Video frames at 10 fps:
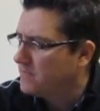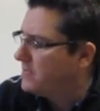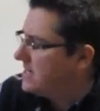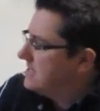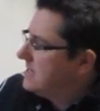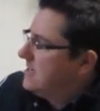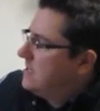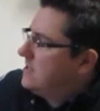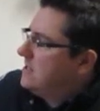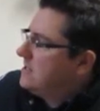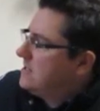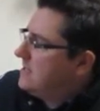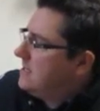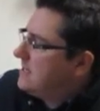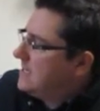But
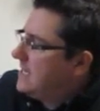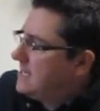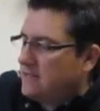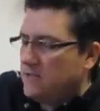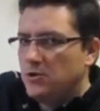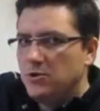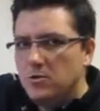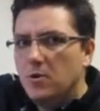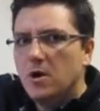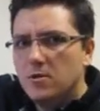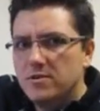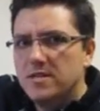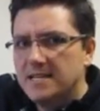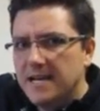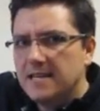again, you own
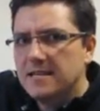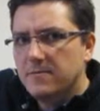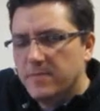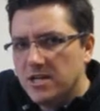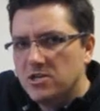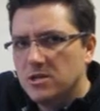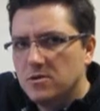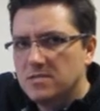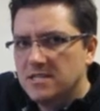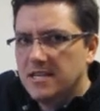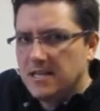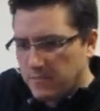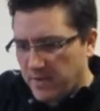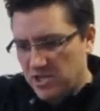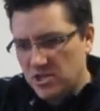the data. The patient owns the data. The
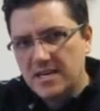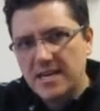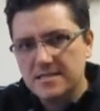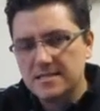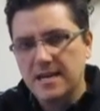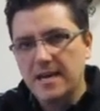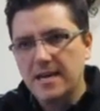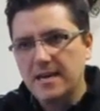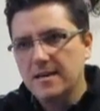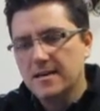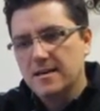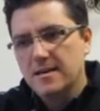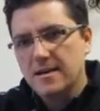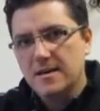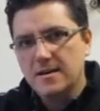patient gets a
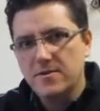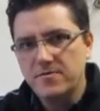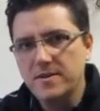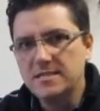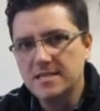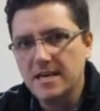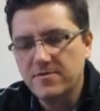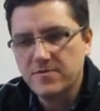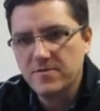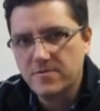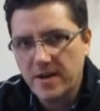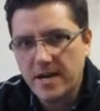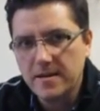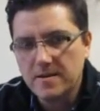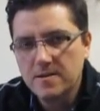VCF
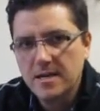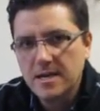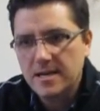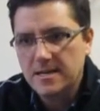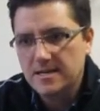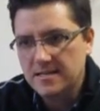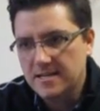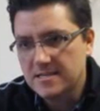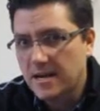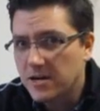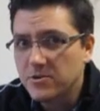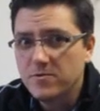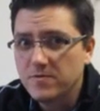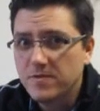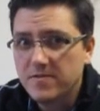file, and it's
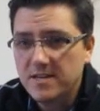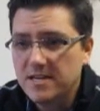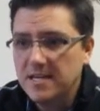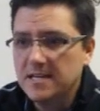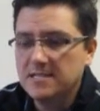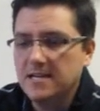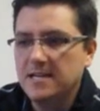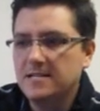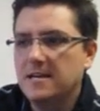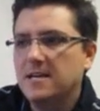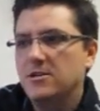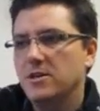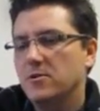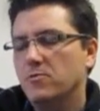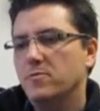150 gigs, and
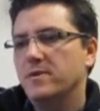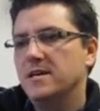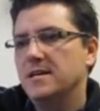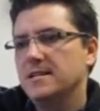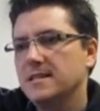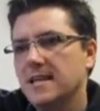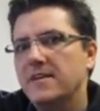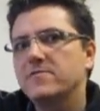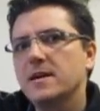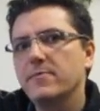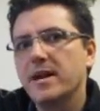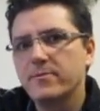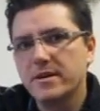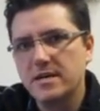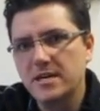there will be lifetime
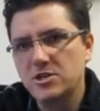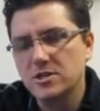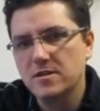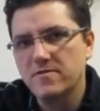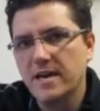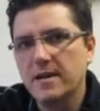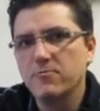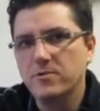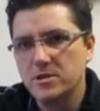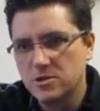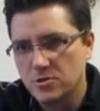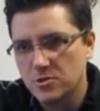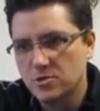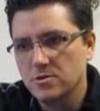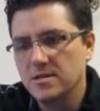application of that,
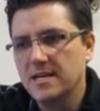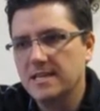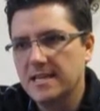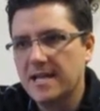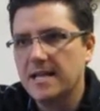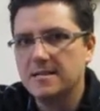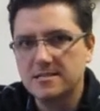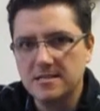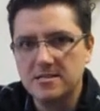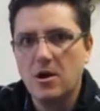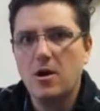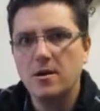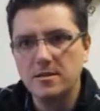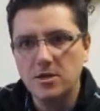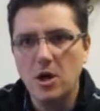research and analysis
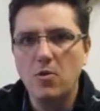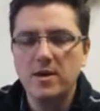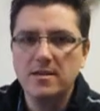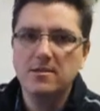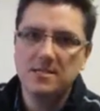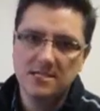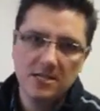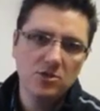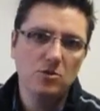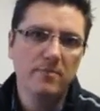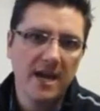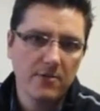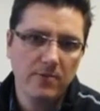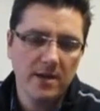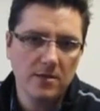ongoing that sends you
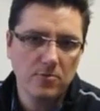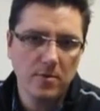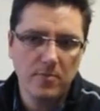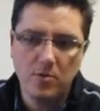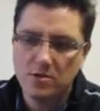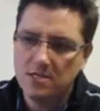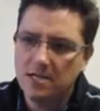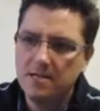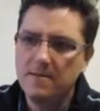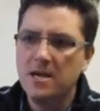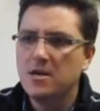back regular reports on it.